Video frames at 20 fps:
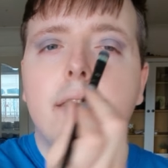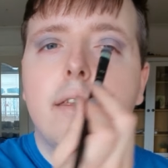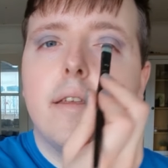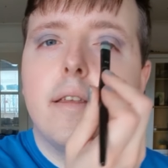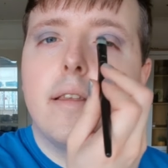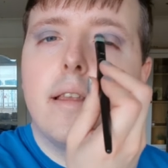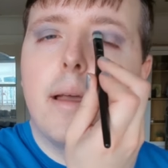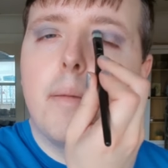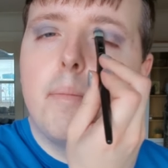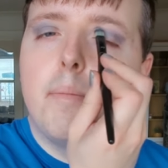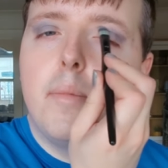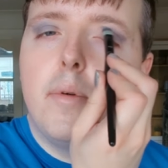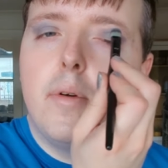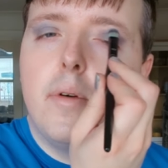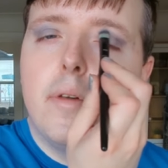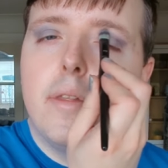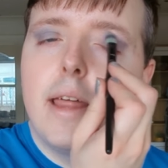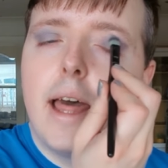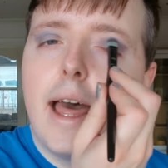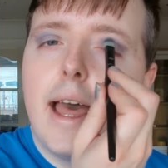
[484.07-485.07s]
Just that
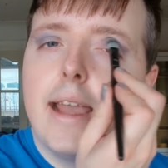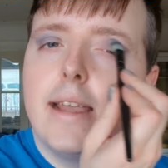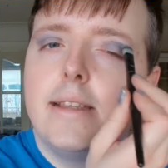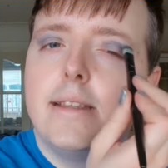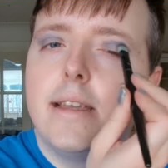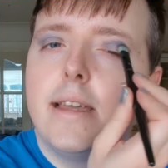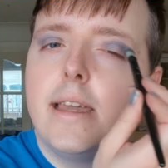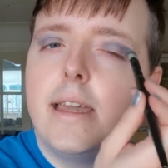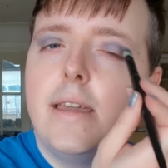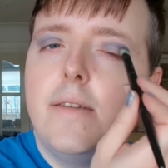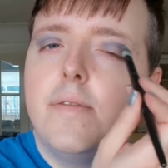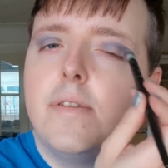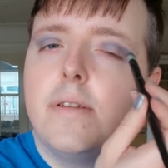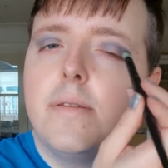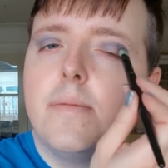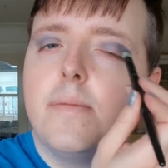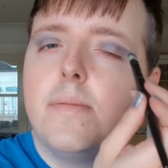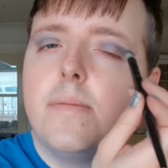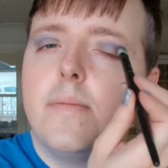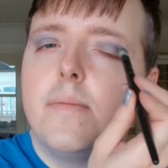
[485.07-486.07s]
both eyes are
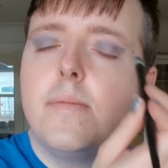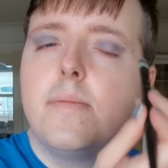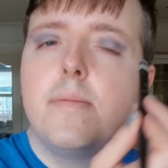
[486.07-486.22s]
even.